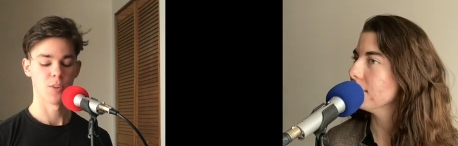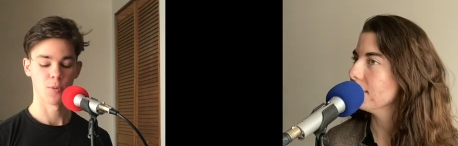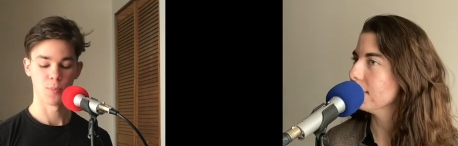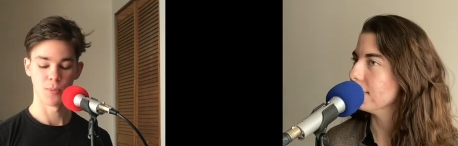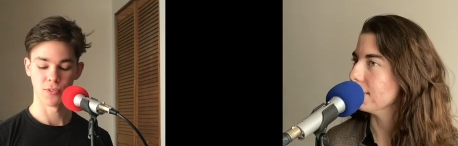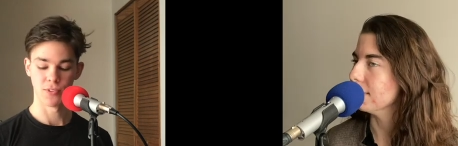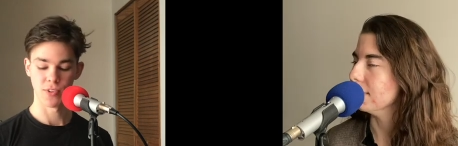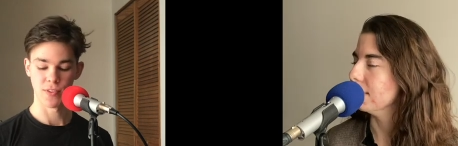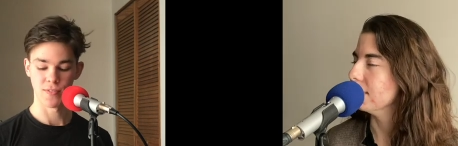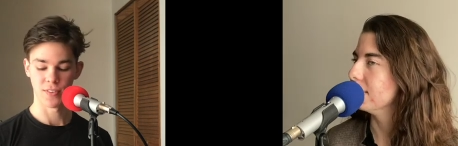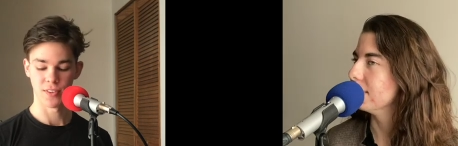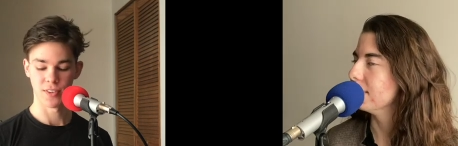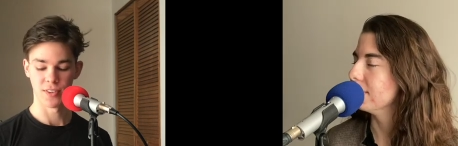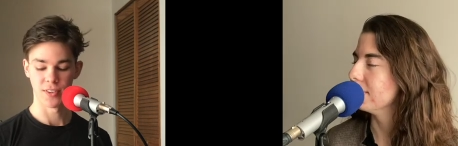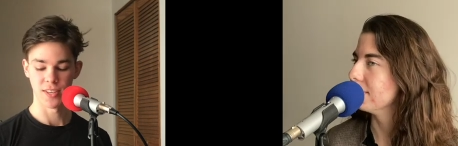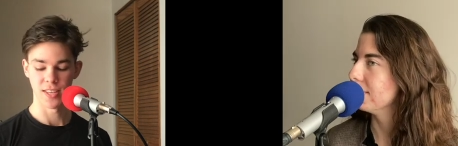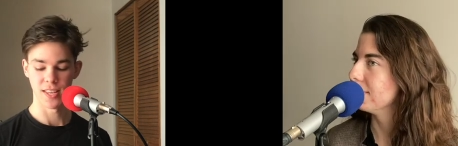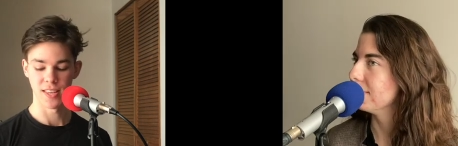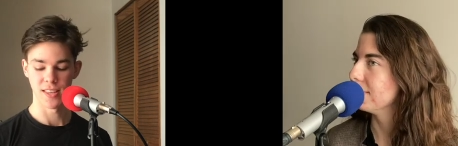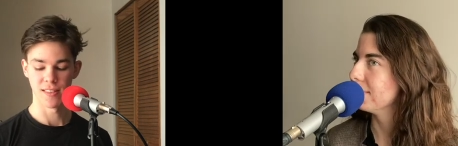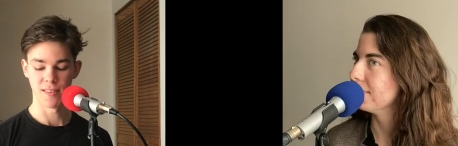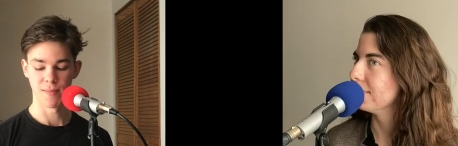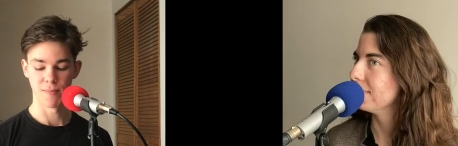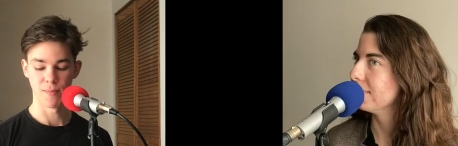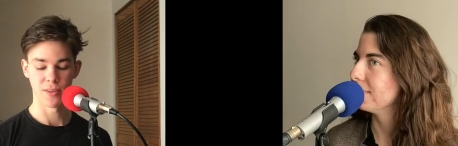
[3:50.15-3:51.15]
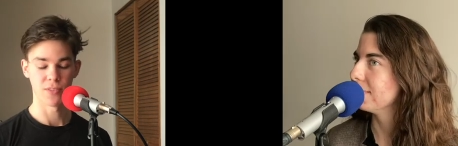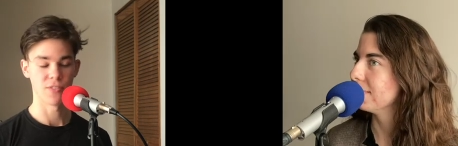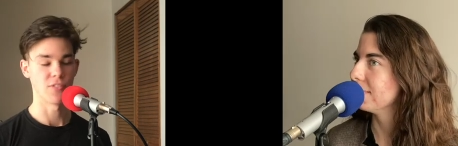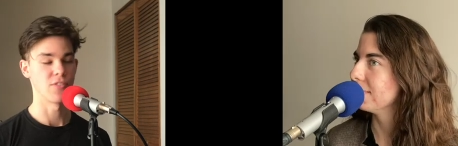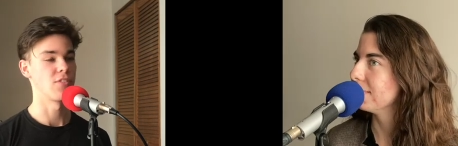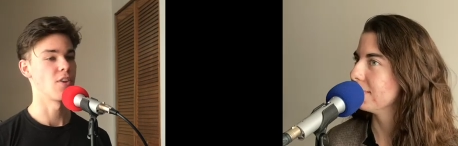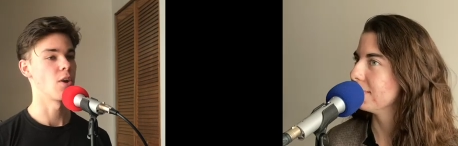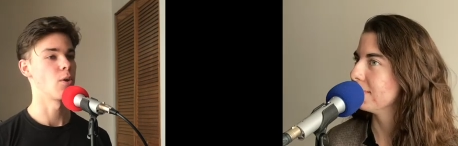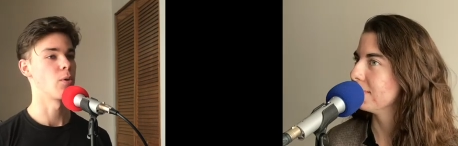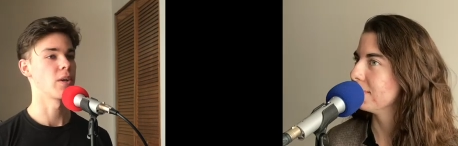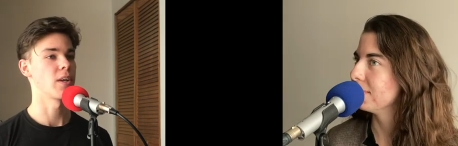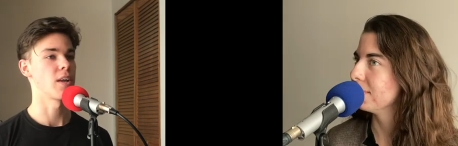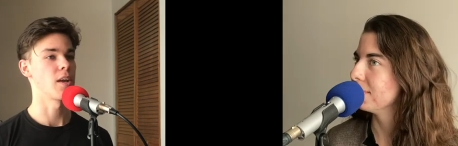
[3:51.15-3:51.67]
Speaker 1: specifically the
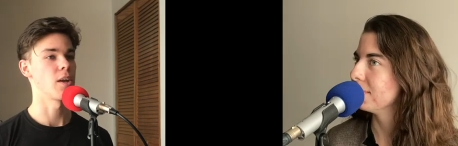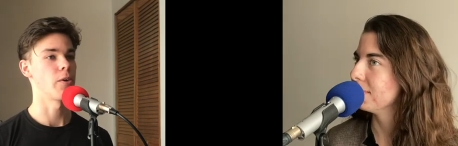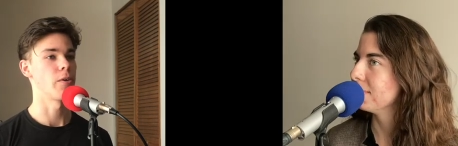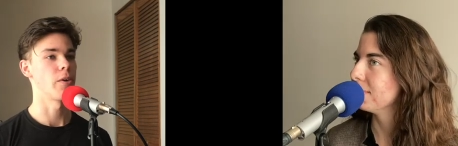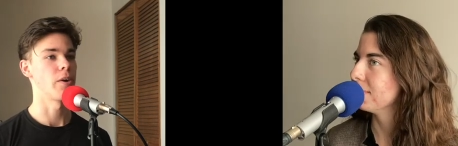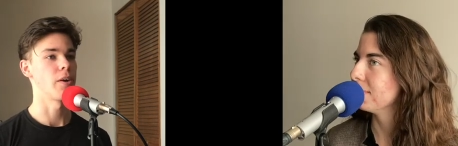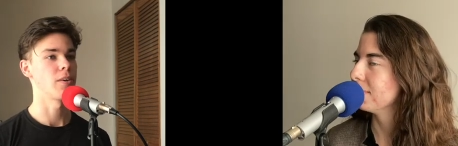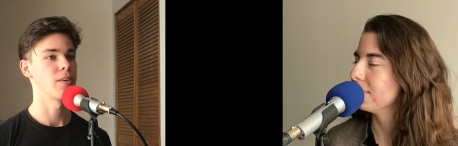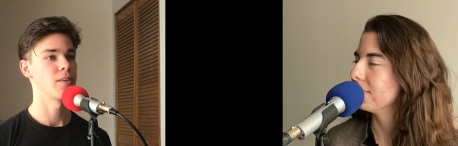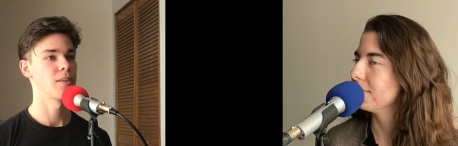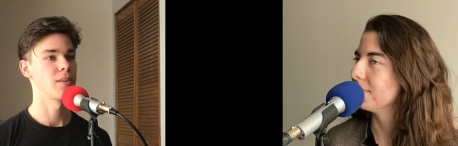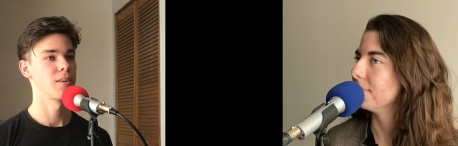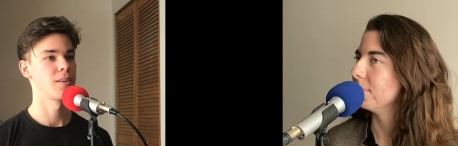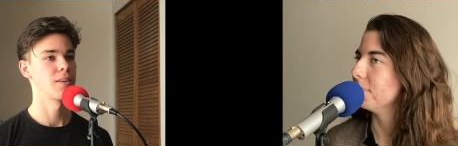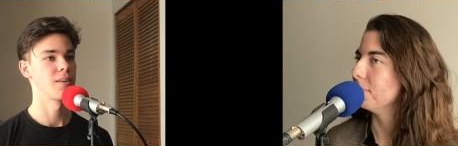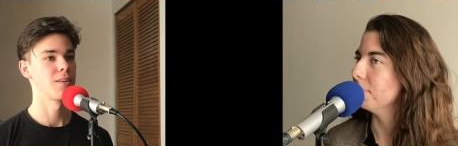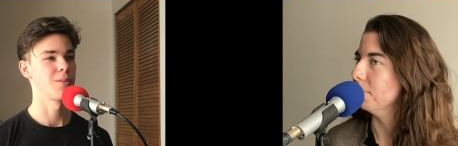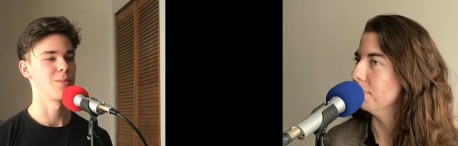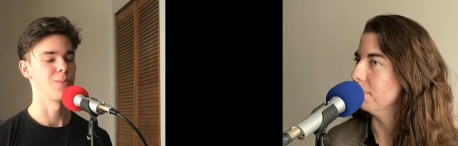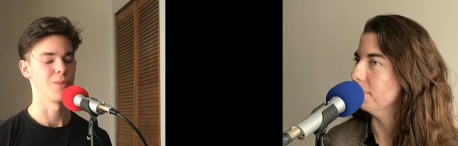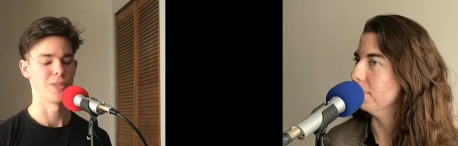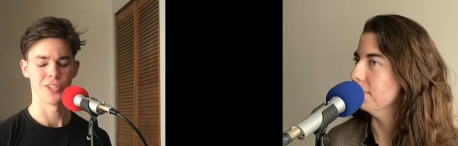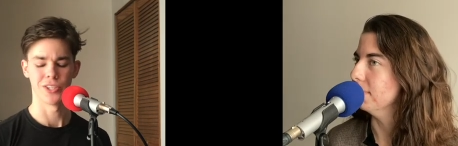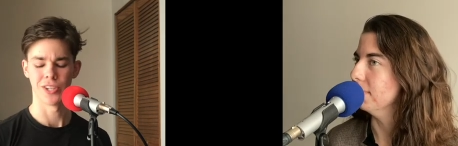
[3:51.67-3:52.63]
Mesozoic era, mm-hmm.